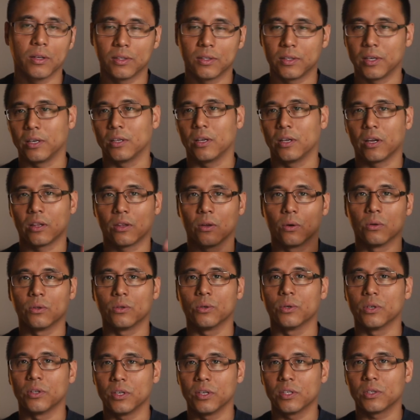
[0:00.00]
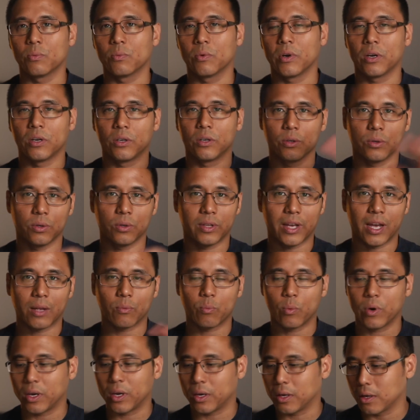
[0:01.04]
you say like, don't do it this way or do it
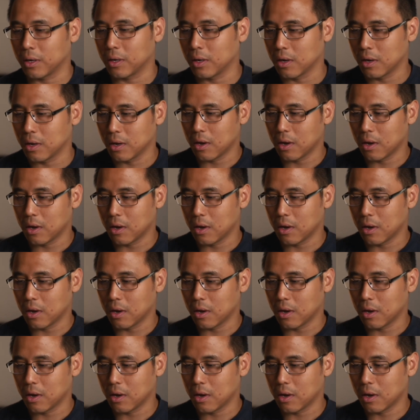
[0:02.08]
that way,